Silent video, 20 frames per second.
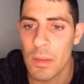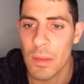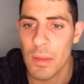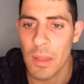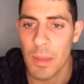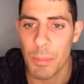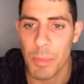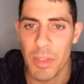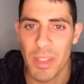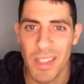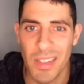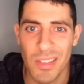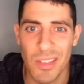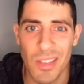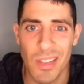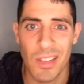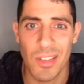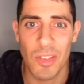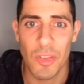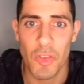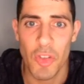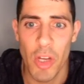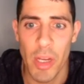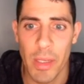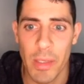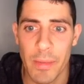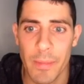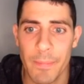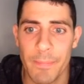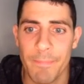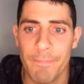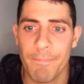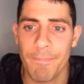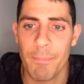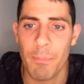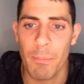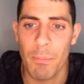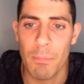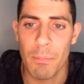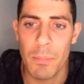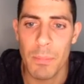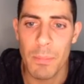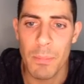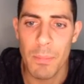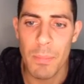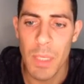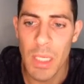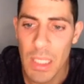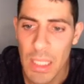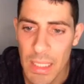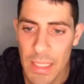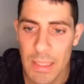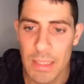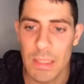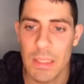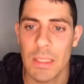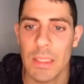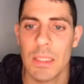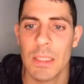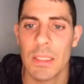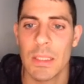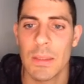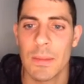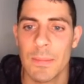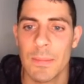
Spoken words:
that protects against a check. But